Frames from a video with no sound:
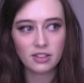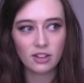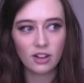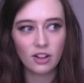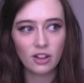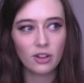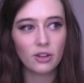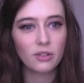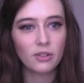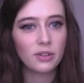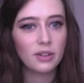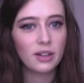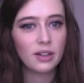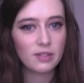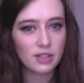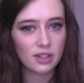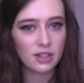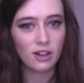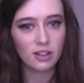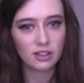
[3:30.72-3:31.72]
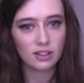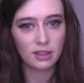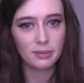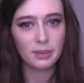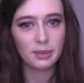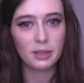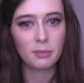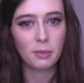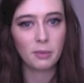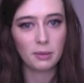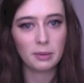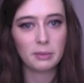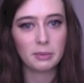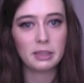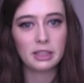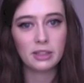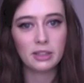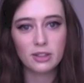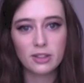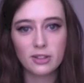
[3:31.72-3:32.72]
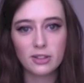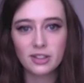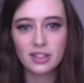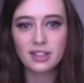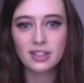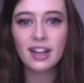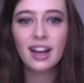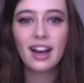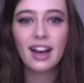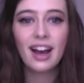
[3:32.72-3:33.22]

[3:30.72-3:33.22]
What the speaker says: Although if you lived in a hot climate, you'd probably be used to it.